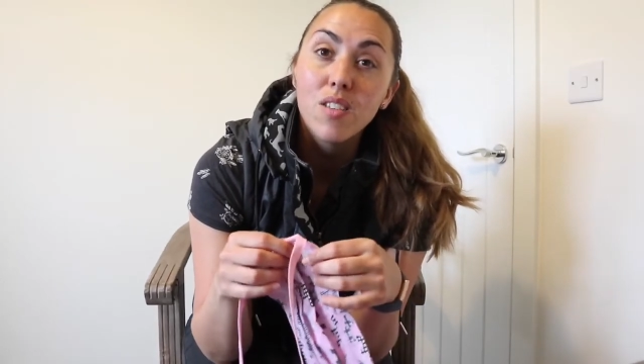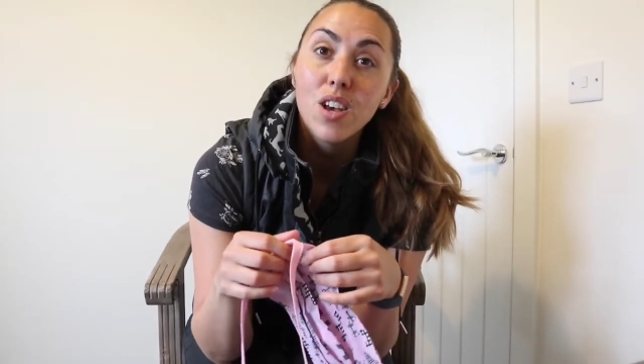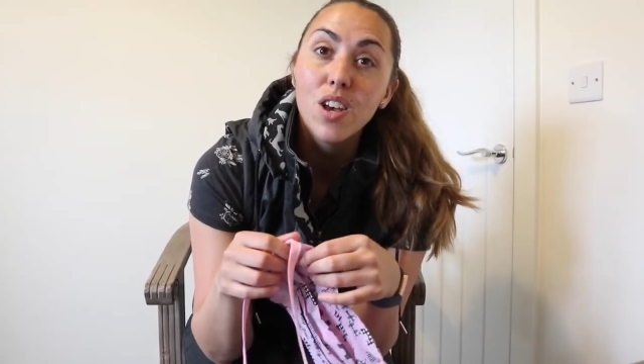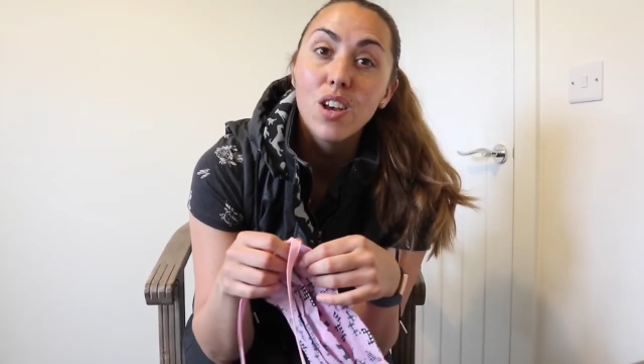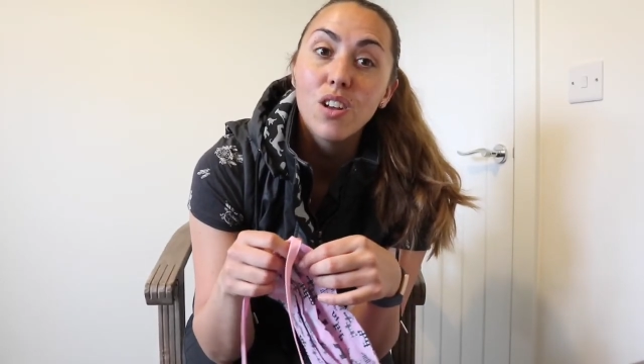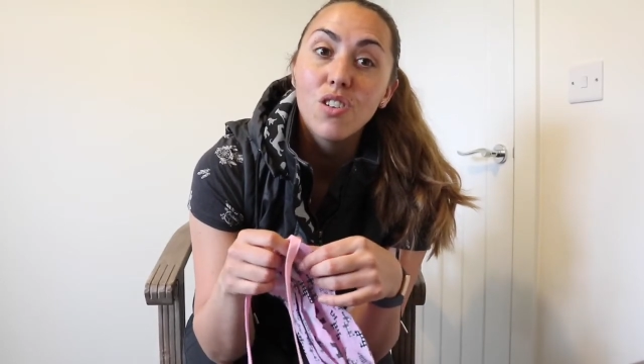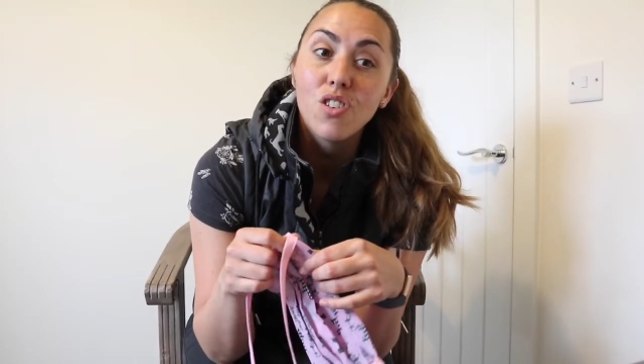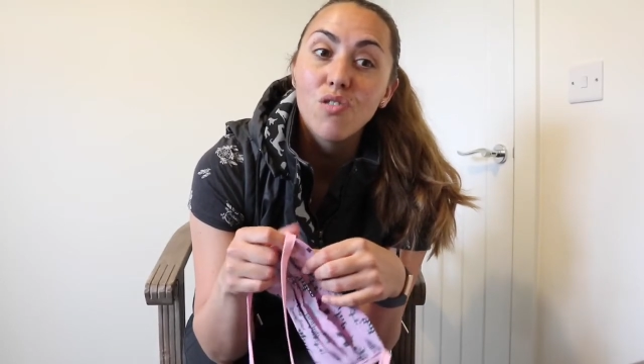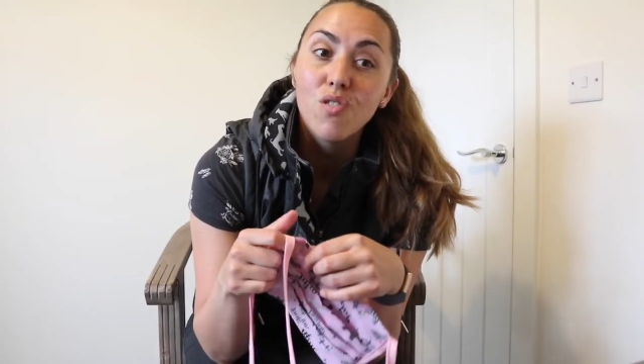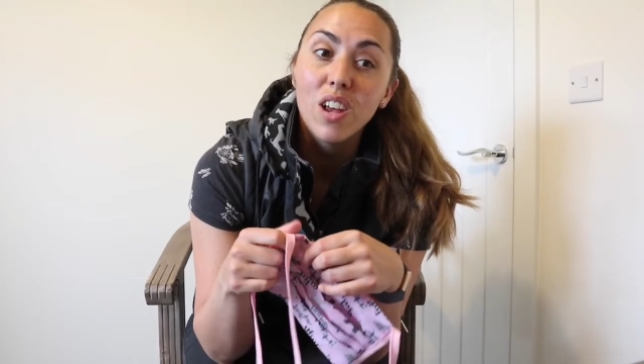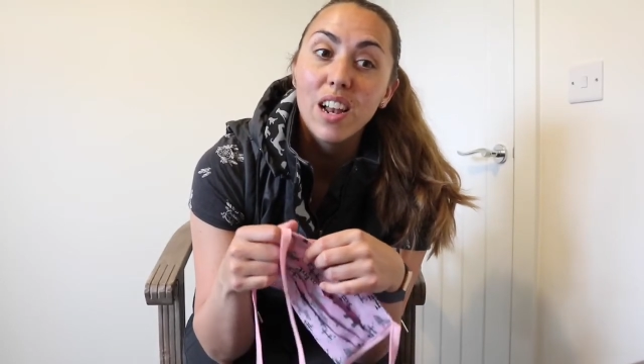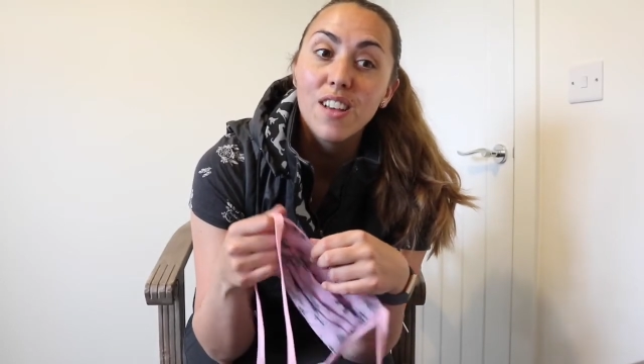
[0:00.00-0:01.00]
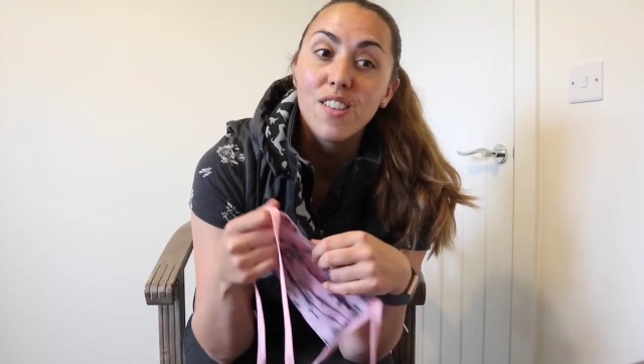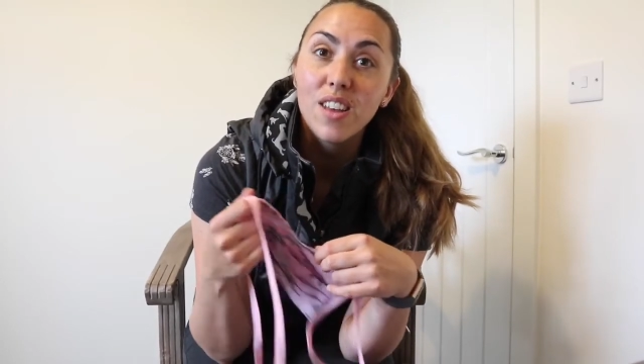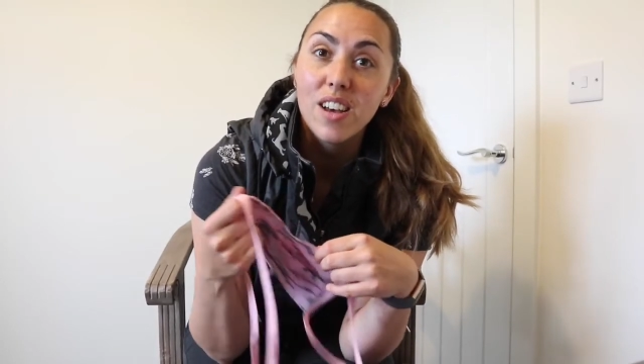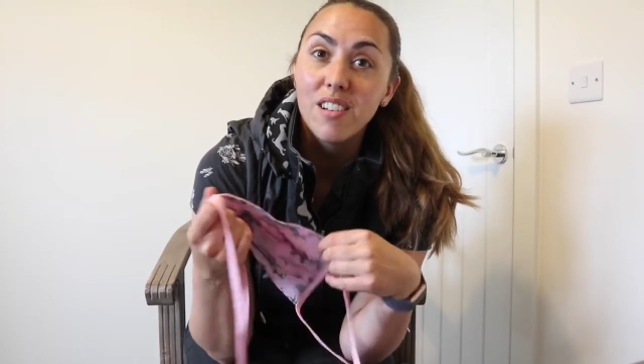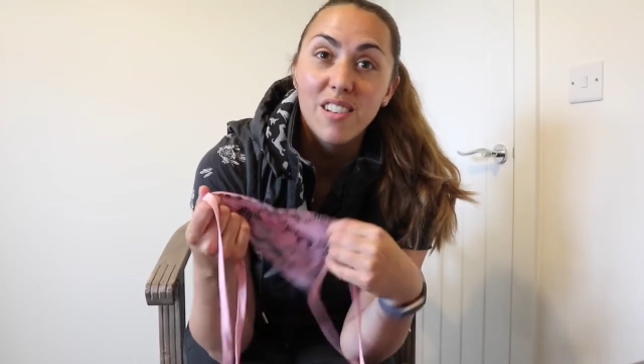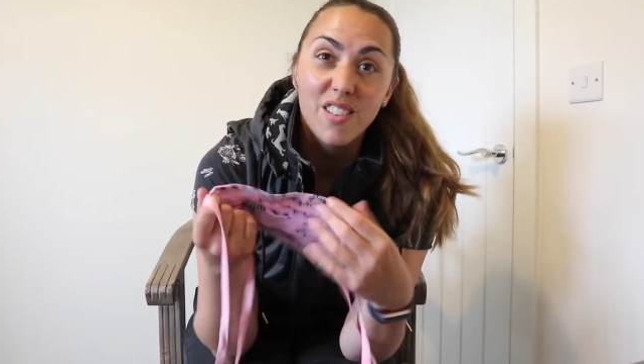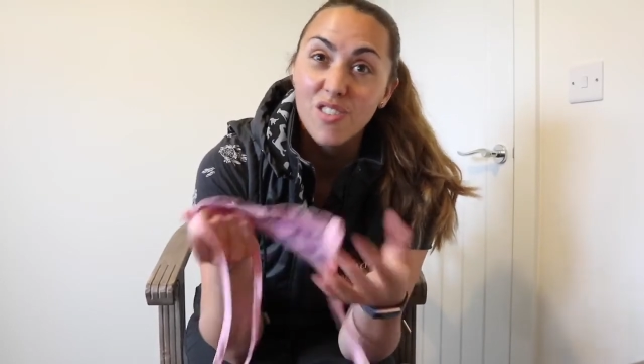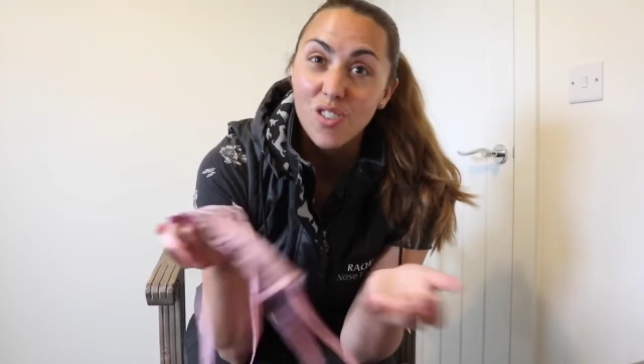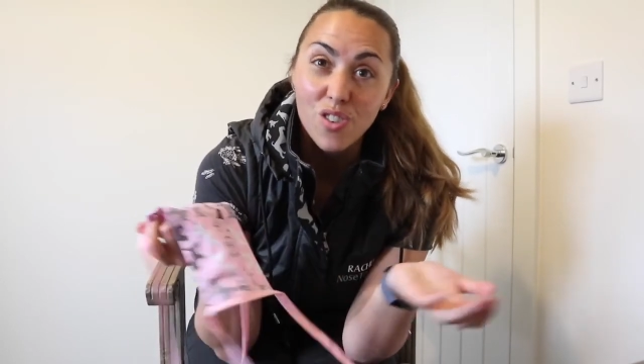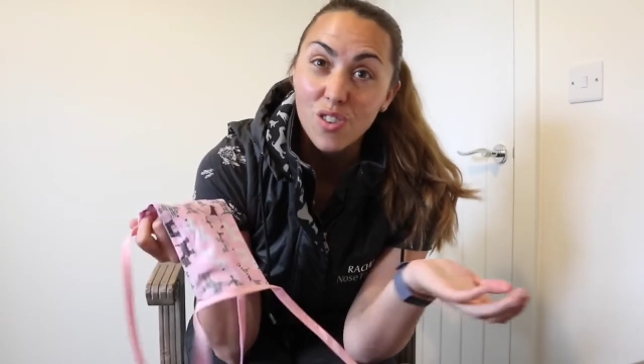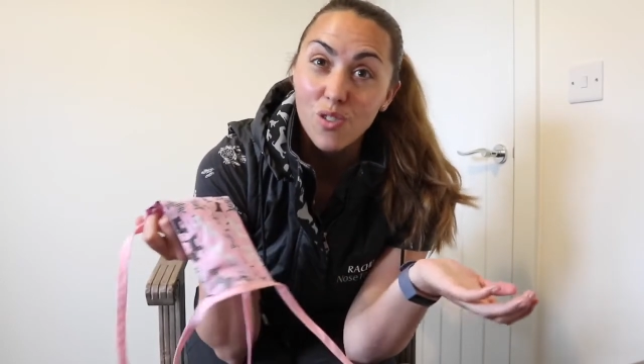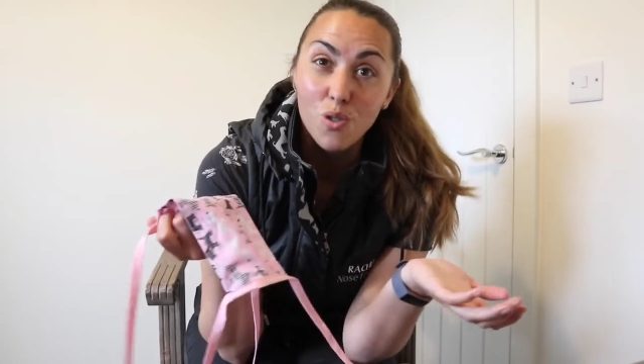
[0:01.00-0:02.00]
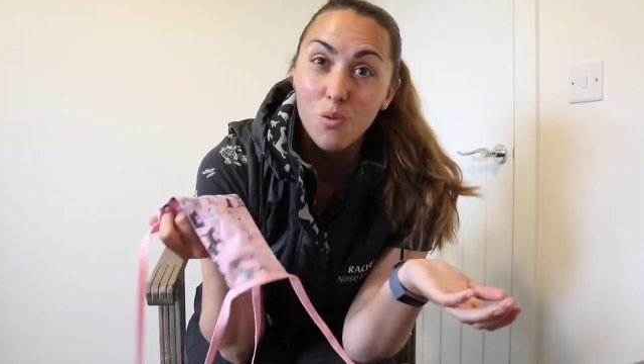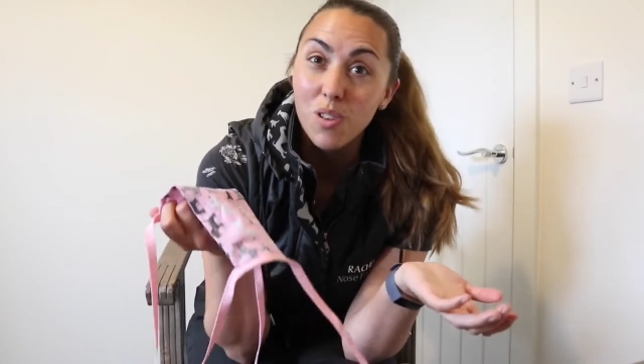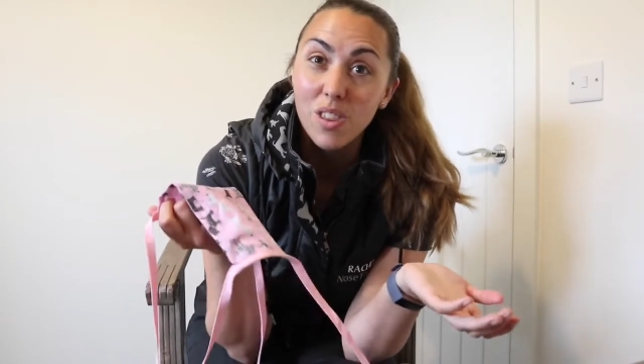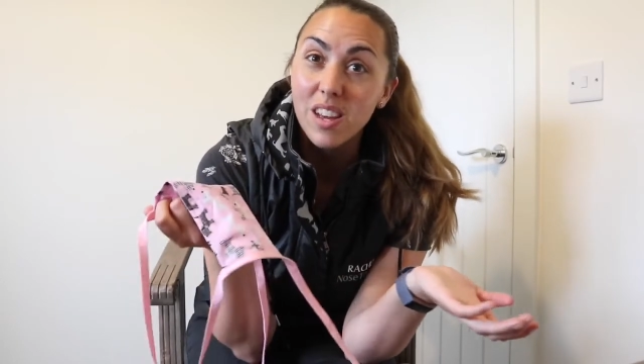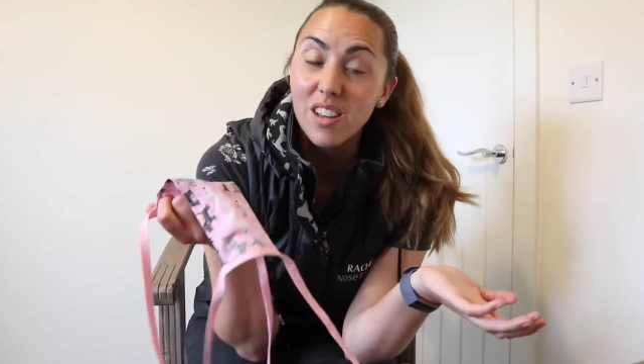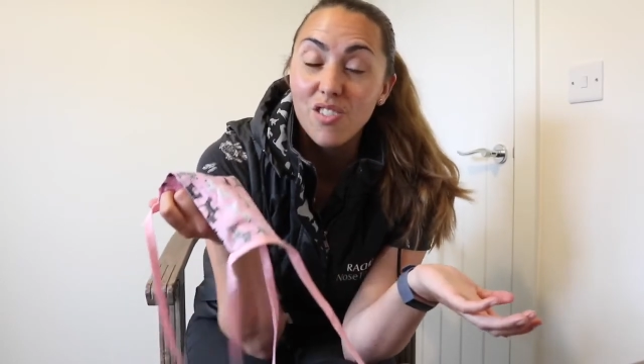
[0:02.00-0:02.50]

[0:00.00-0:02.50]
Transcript: her just realise that it's just a normal thing,